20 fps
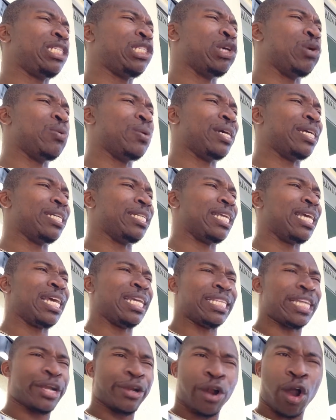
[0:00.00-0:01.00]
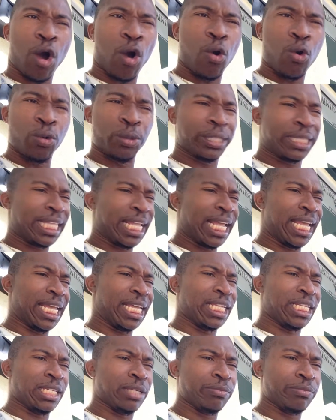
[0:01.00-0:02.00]
doing their own
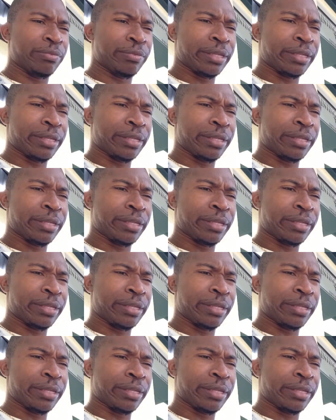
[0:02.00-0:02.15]
thing